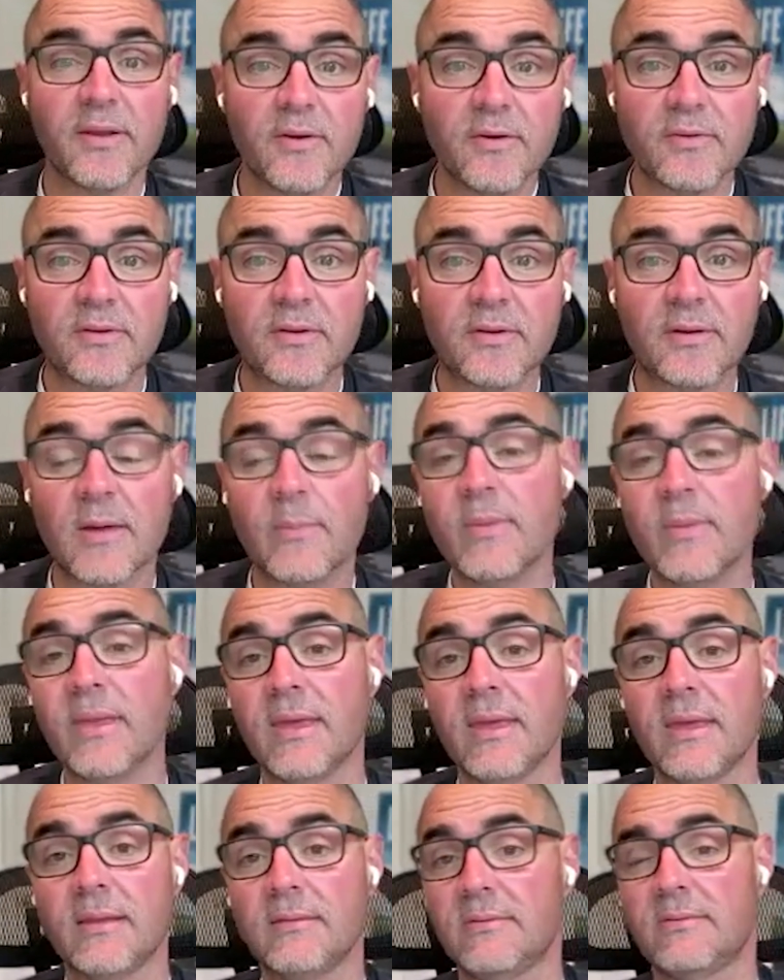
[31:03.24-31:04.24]
graders
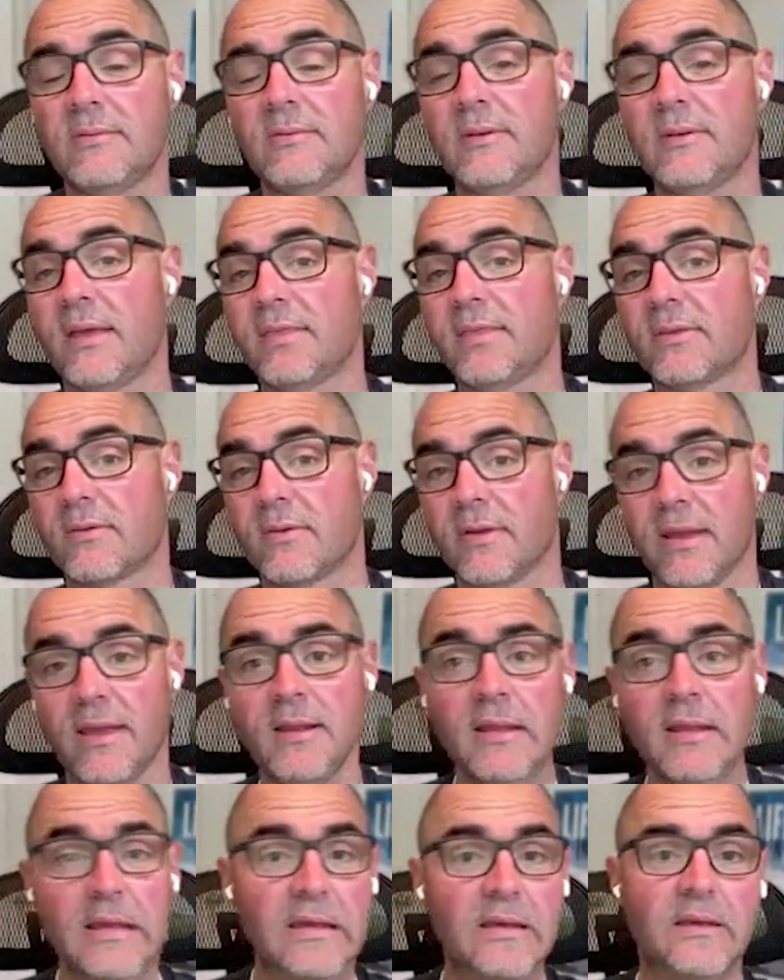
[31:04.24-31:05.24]
coming in to 9th
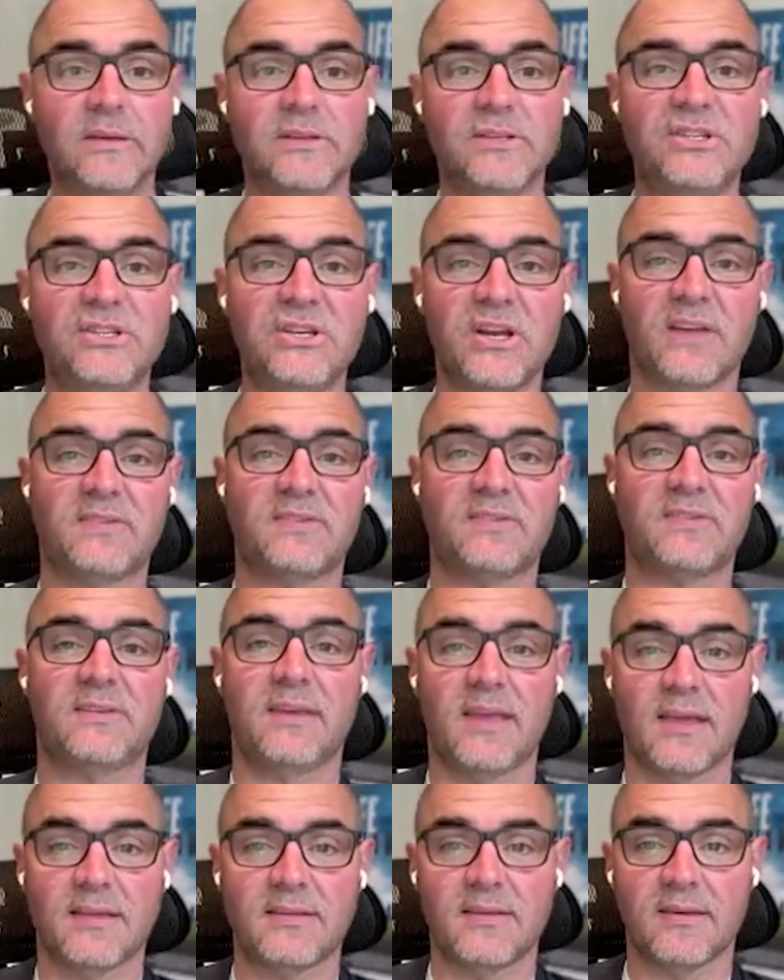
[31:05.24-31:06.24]
grade just
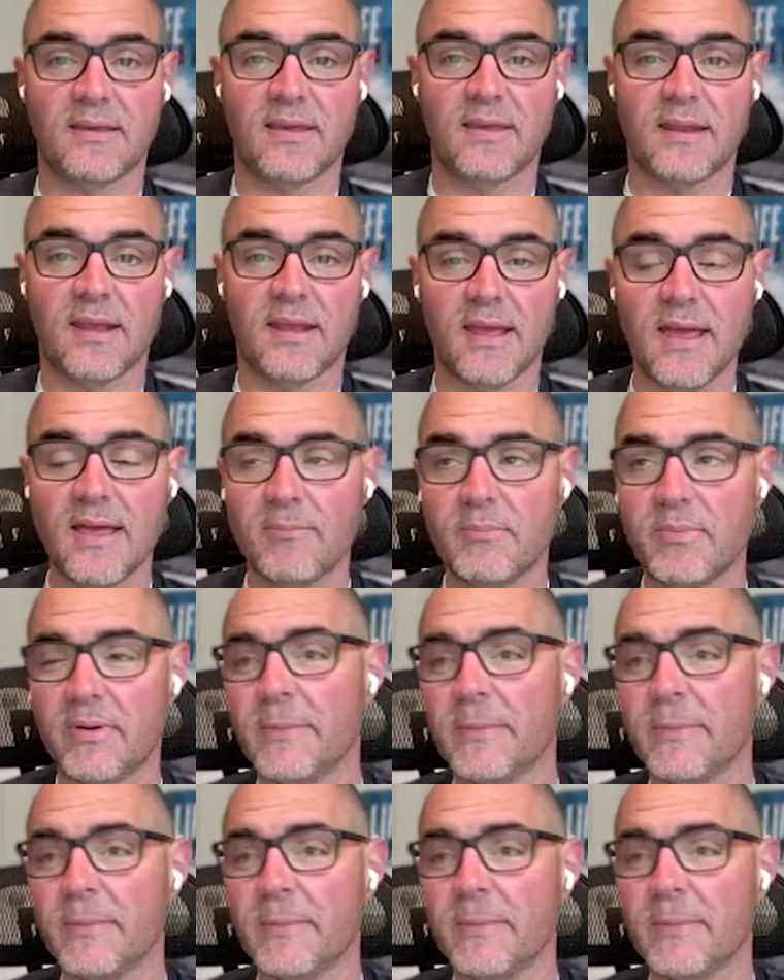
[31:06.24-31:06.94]
to get ahead.